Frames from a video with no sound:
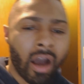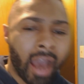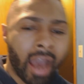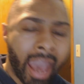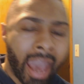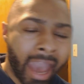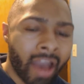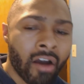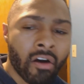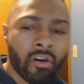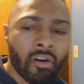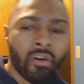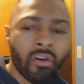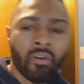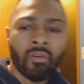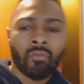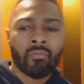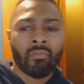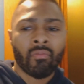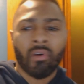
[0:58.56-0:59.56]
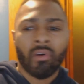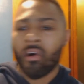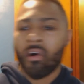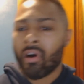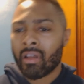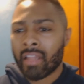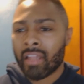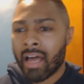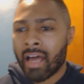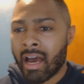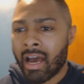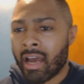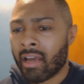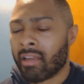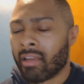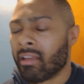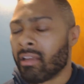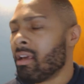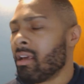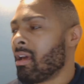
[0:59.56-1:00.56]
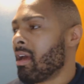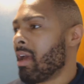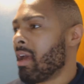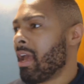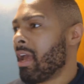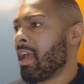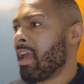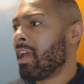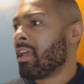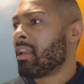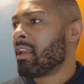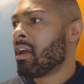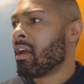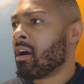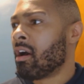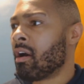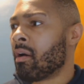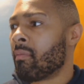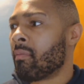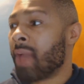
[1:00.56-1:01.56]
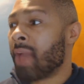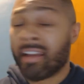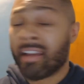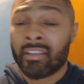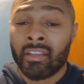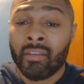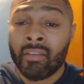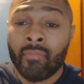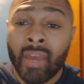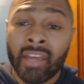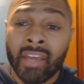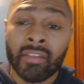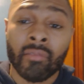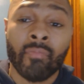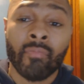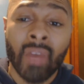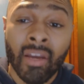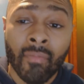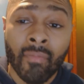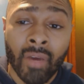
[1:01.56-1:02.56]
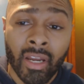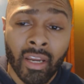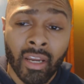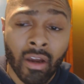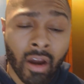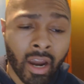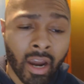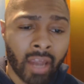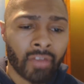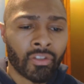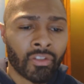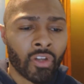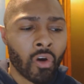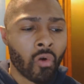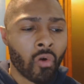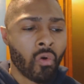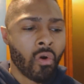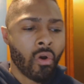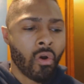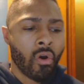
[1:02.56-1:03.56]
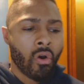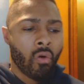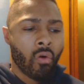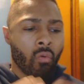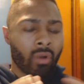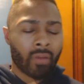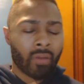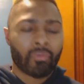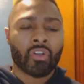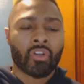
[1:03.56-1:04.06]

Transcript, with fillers: at home, online, and um, actually make some big money, all right? So what I'm